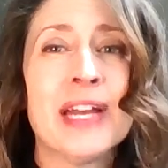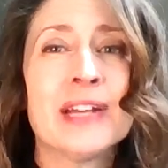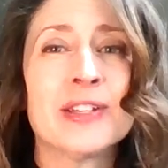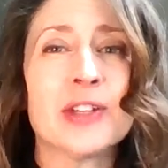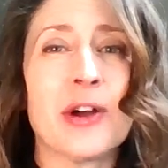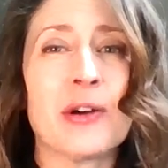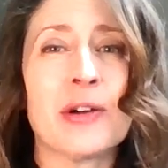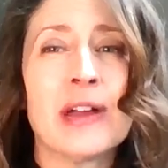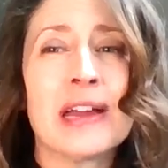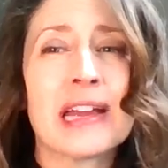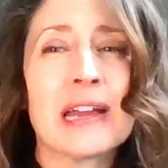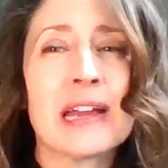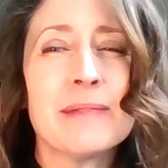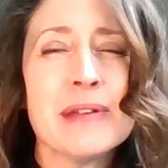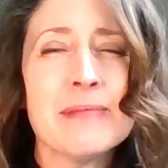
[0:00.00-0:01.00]
So
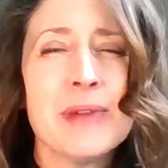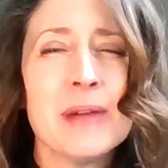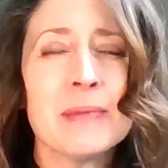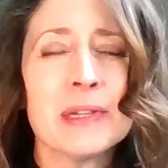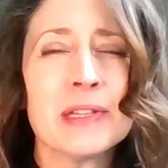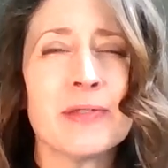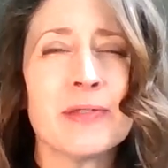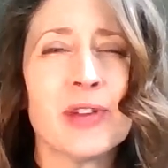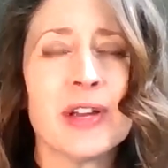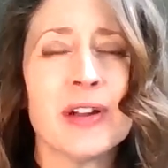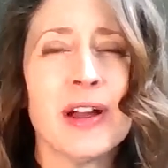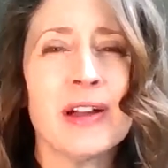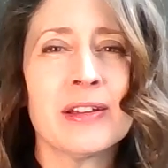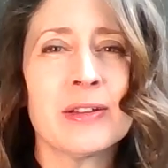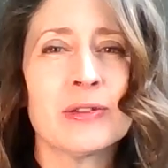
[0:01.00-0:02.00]
give me a moment to figure
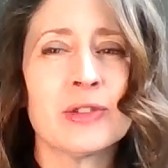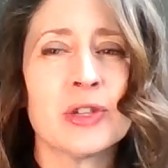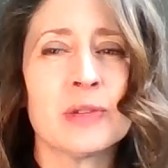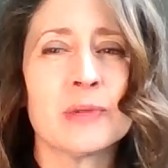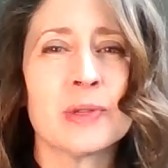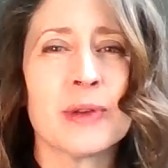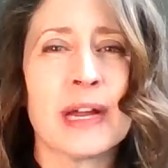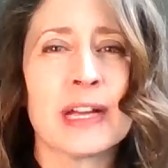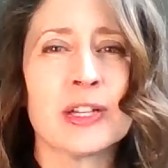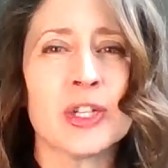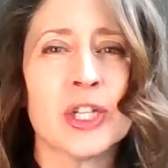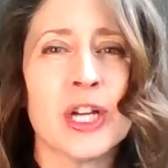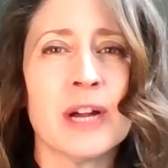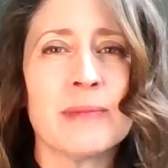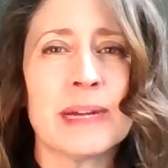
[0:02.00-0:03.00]
out YouTube so I can
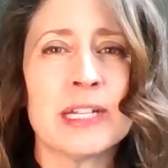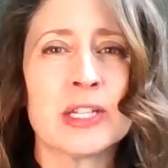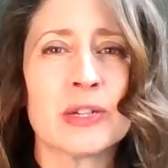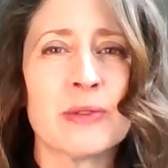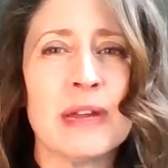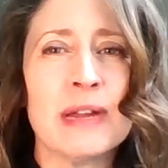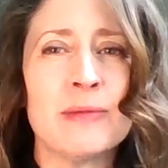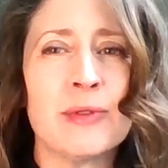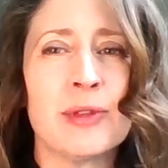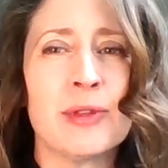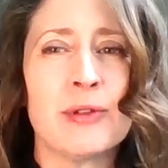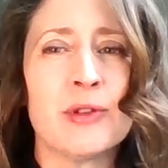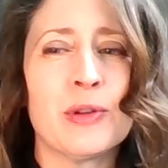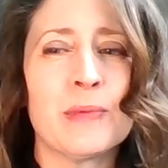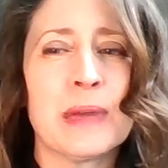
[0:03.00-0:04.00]
share my screen with
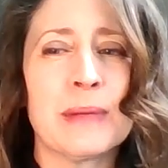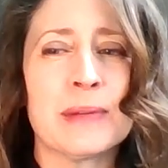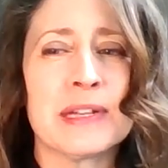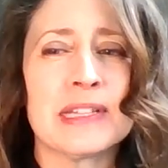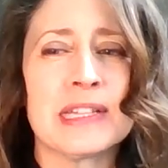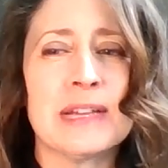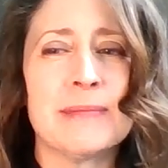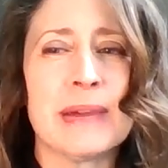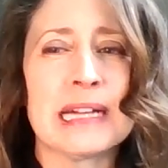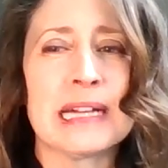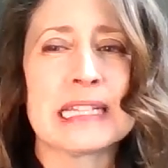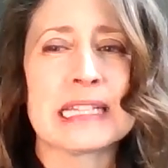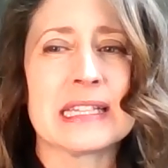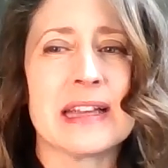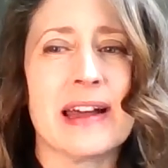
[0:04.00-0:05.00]
you and you'll be able to see my
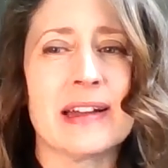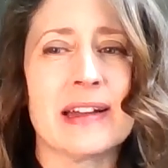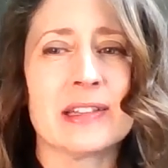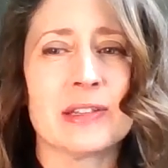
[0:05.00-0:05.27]
slides,